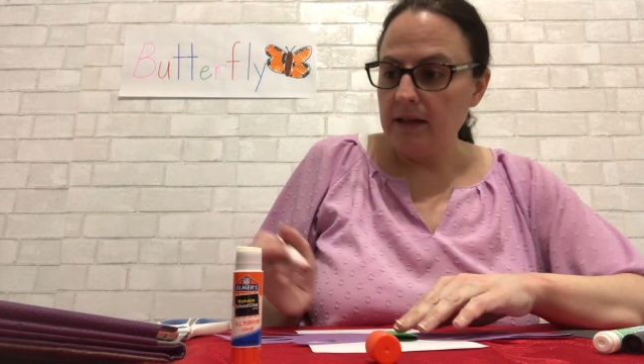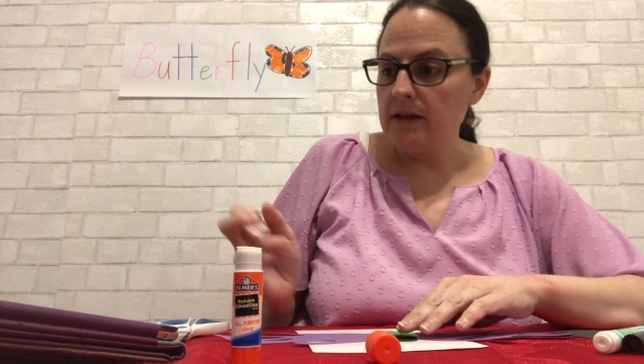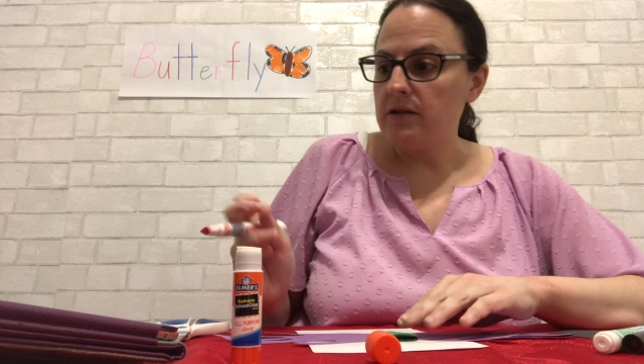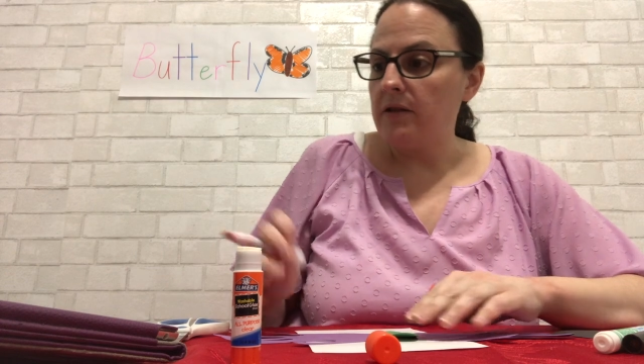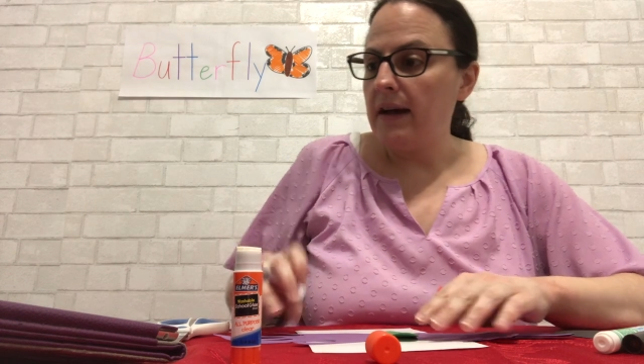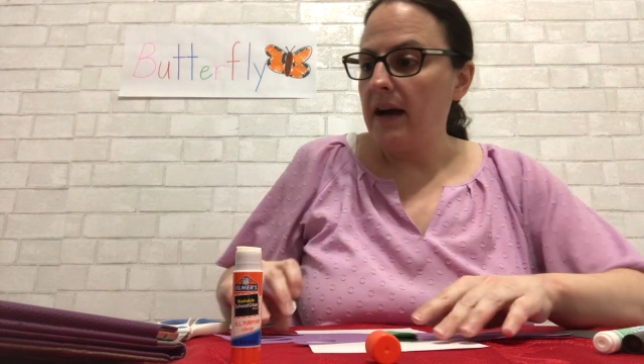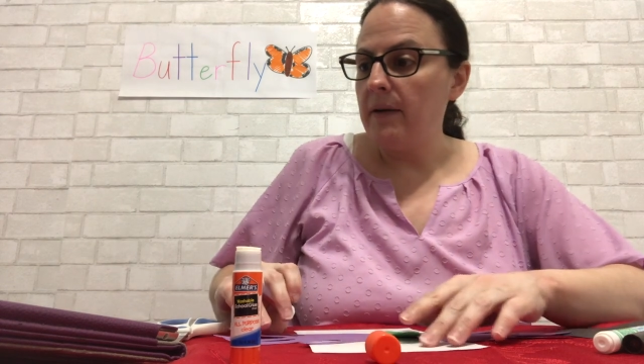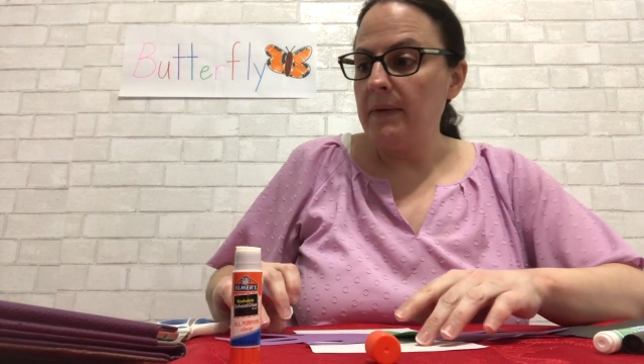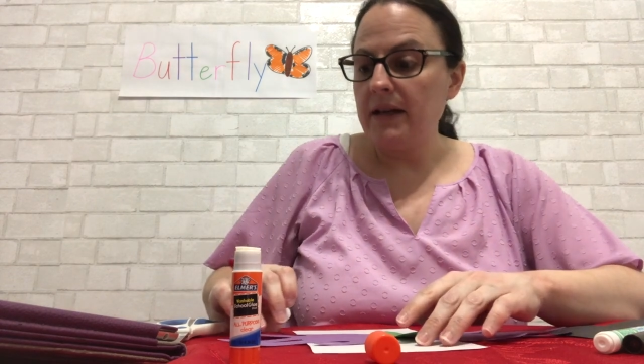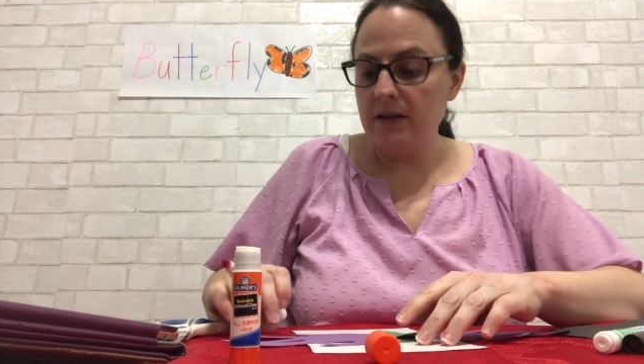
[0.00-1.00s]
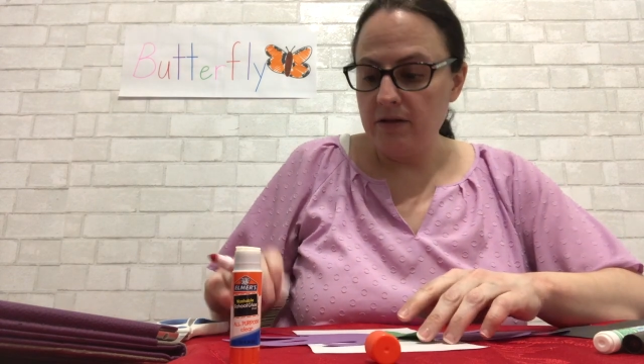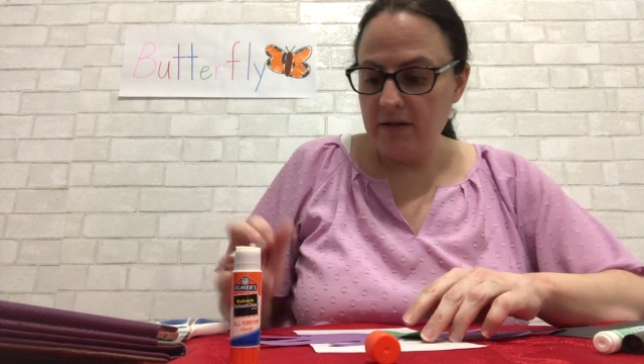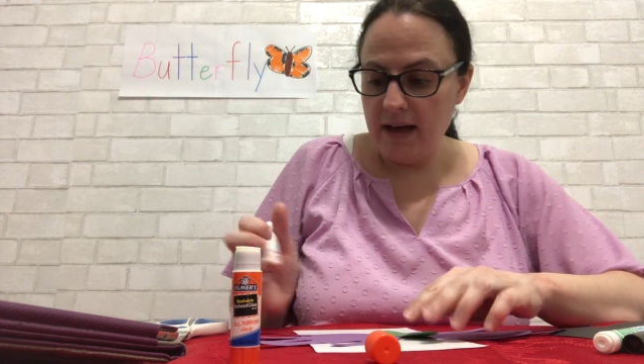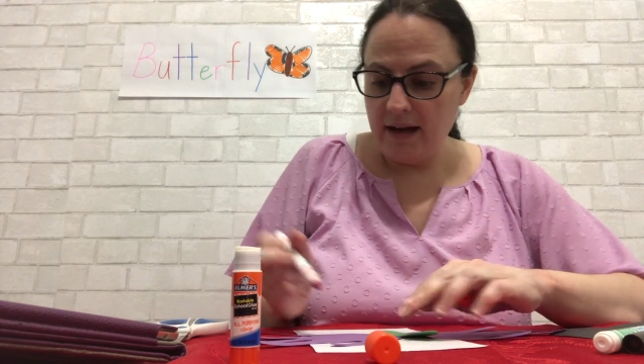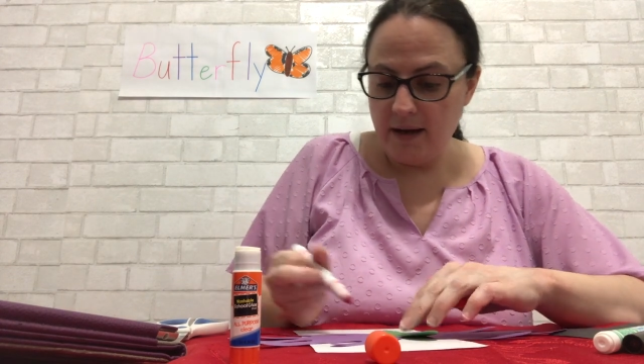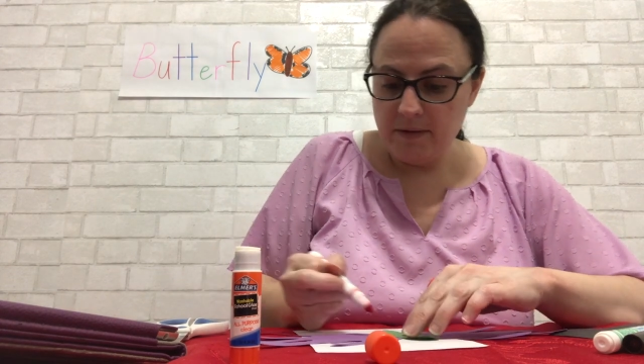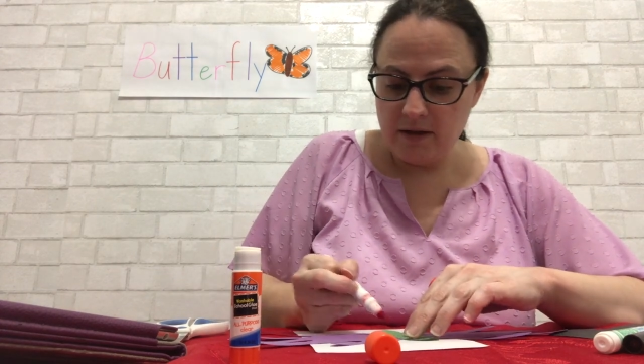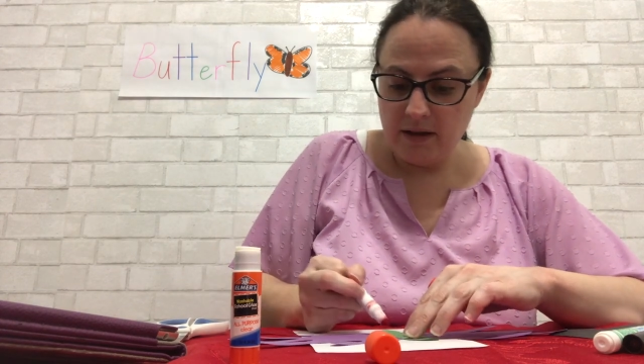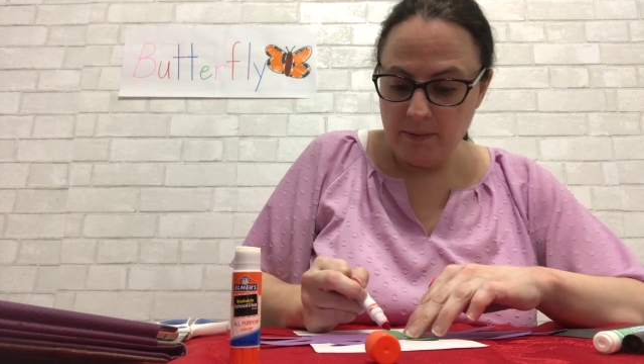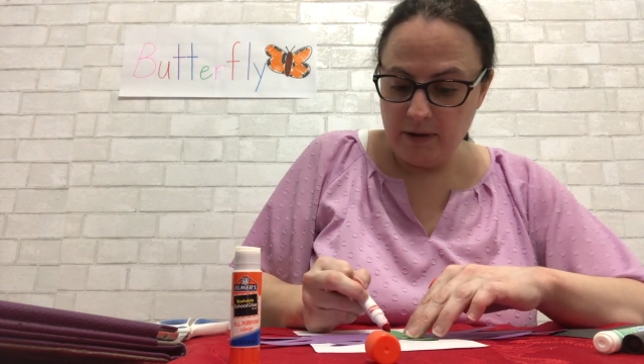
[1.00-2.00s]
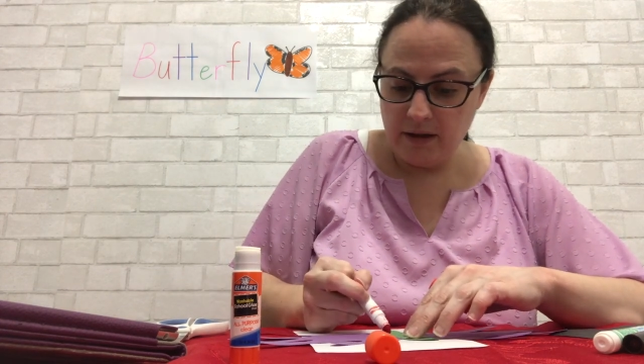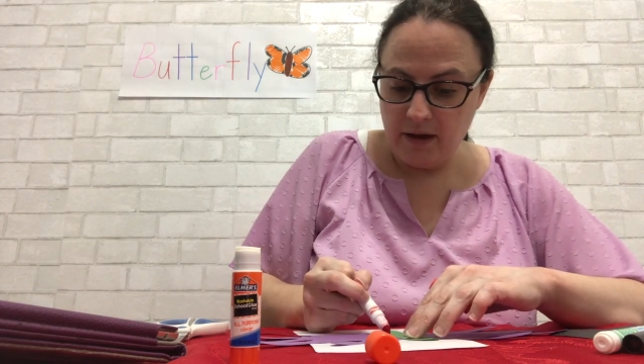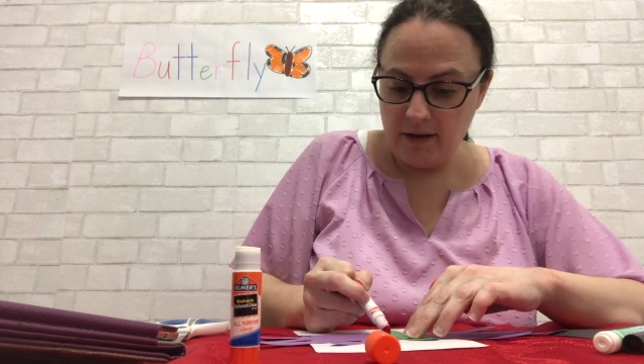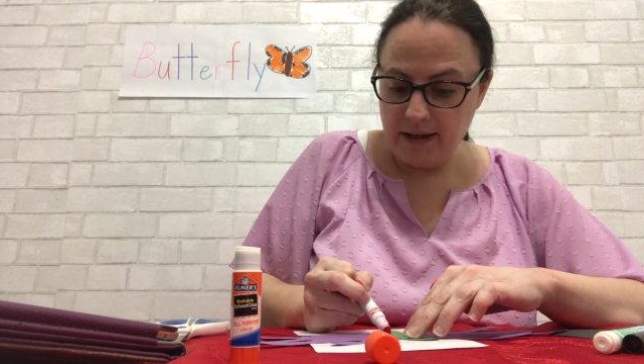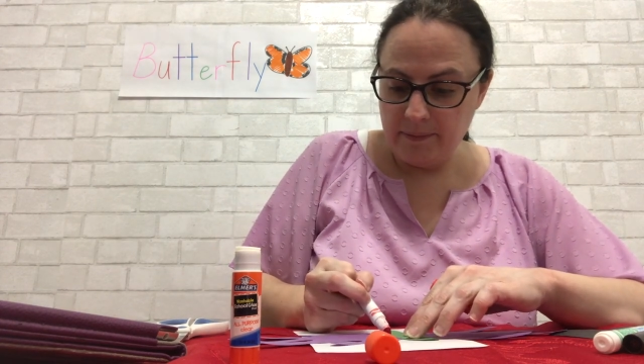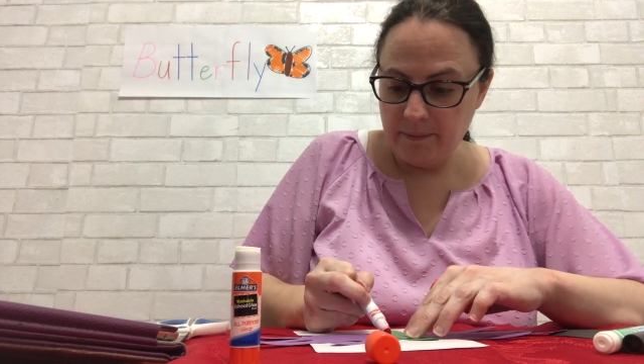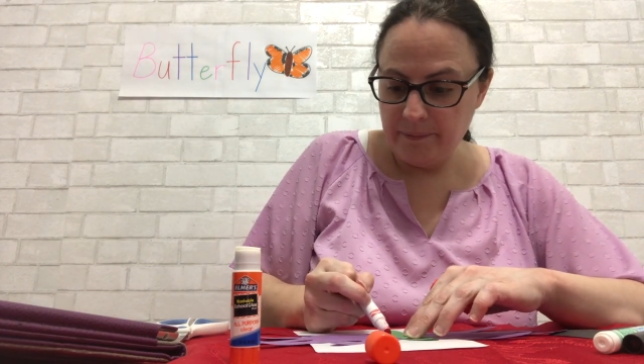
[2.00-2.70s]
So how am I going to do that? I'm just going to put a line.